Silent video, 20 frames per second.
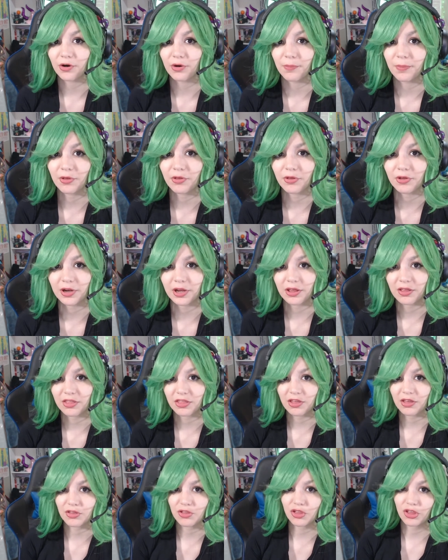abilities.
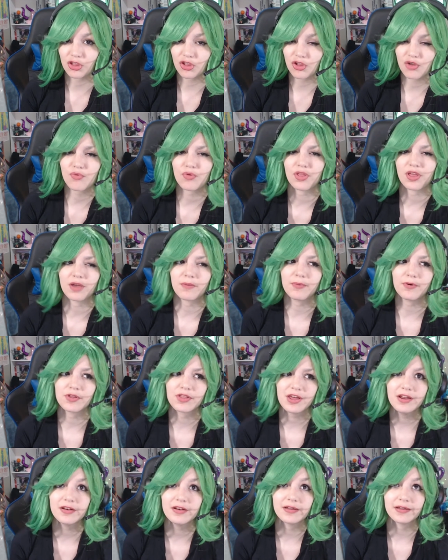She was like
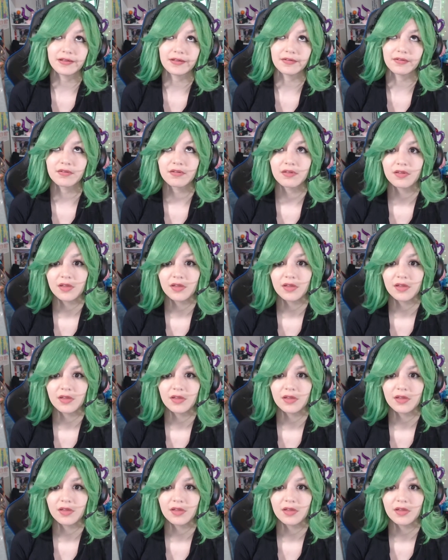pretending